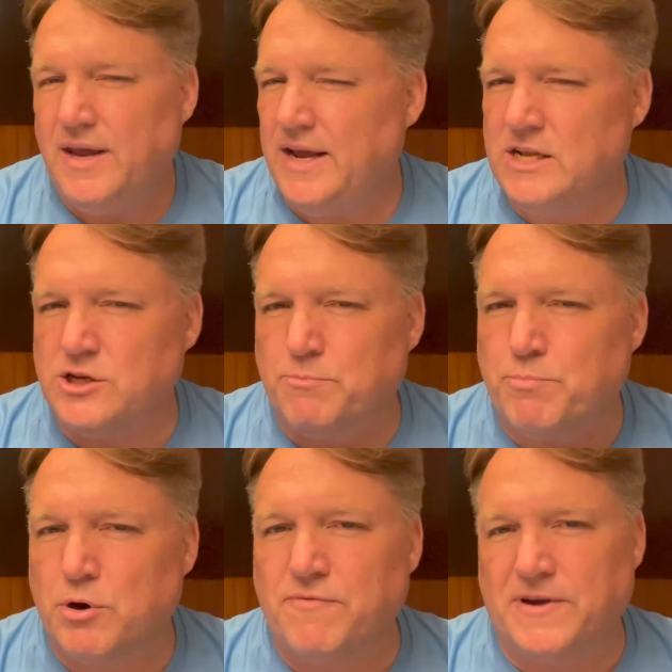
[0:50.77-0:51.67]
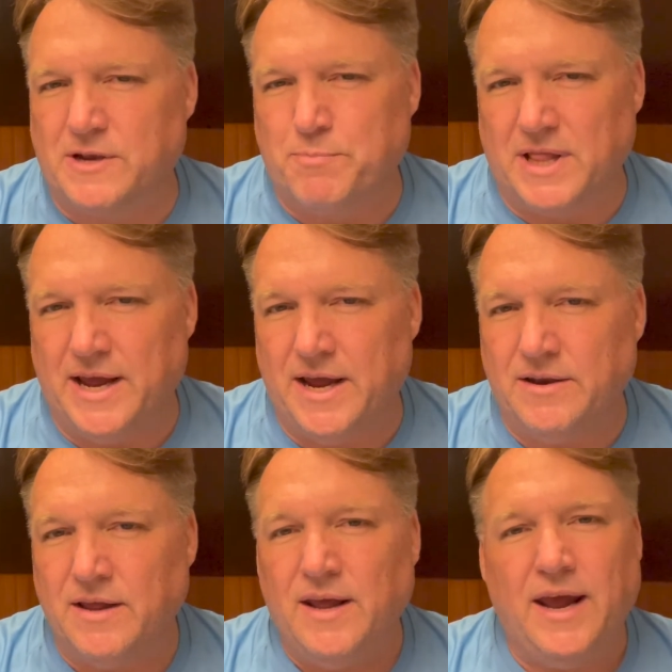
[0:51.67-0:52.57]
It's a perfect
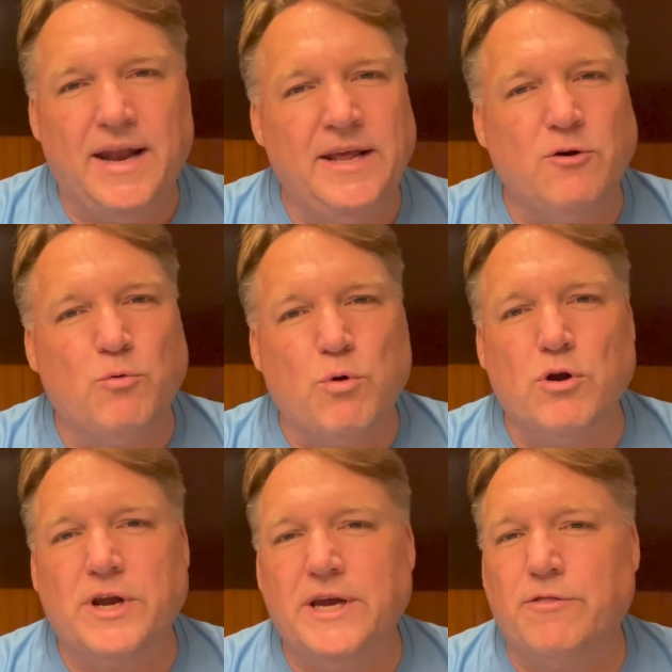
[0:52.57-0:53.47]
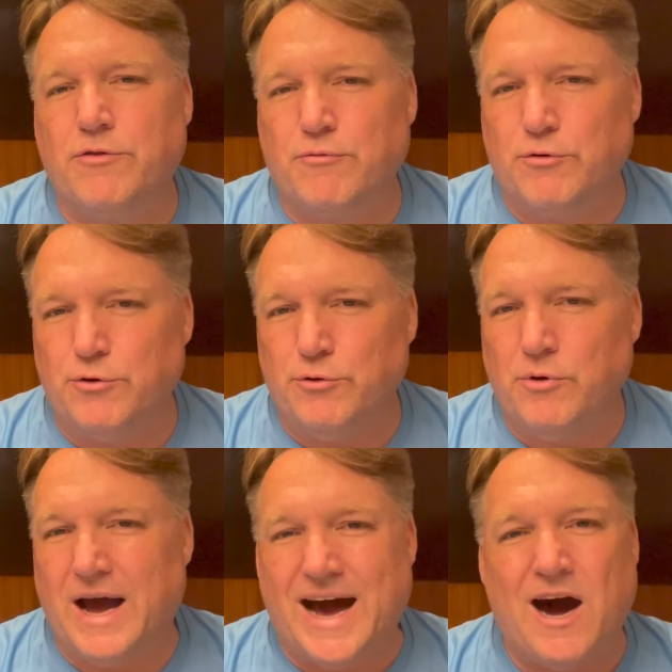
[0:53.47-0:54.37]
plan, and he'll work it through
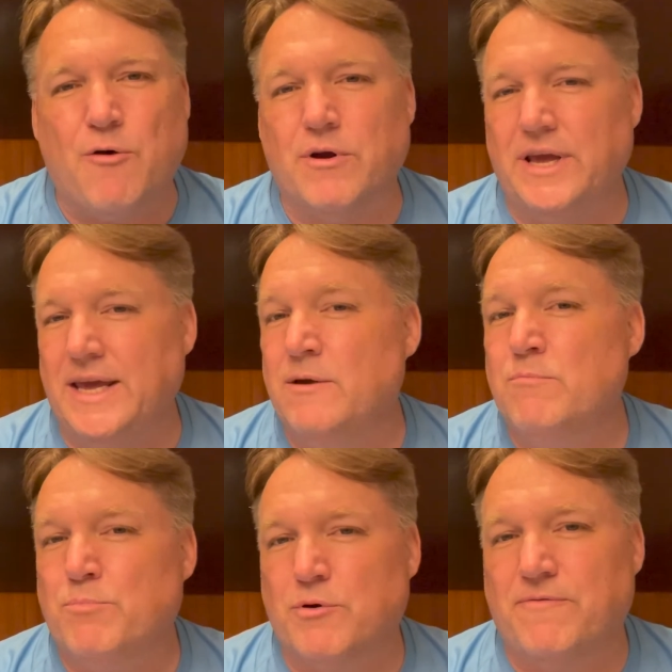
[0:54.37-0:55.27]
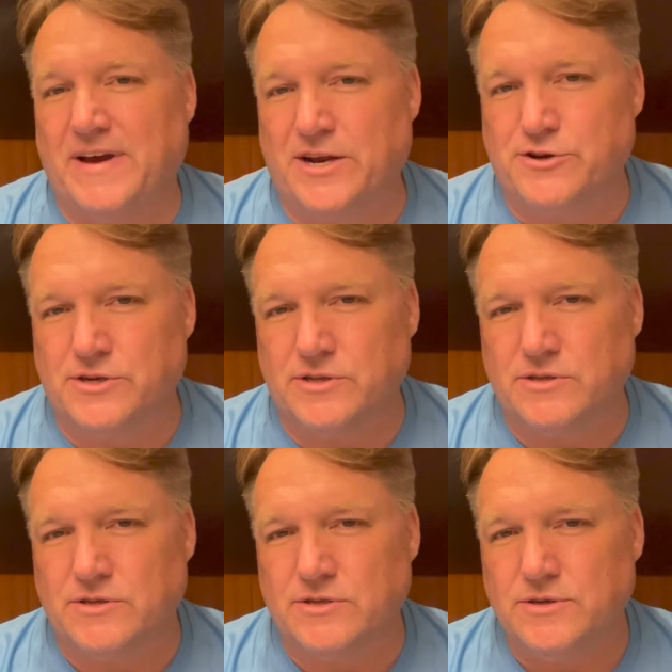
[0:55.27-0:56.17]
our
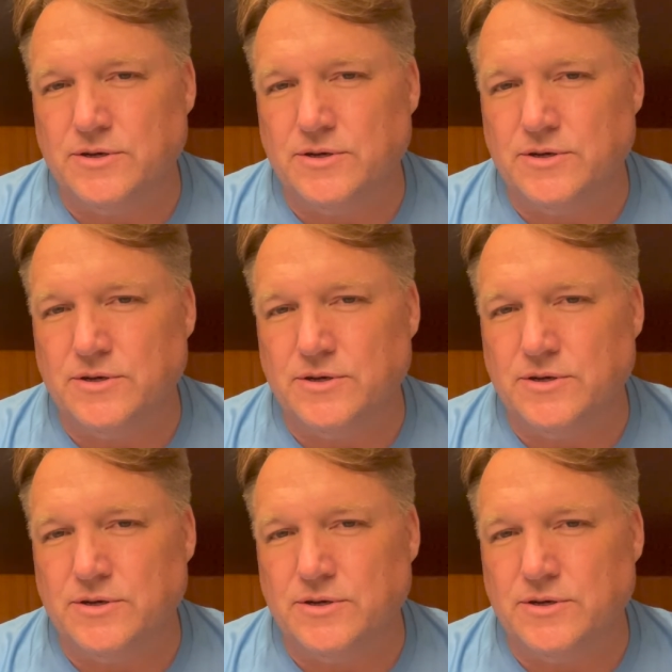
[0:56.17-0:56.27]
imperfections.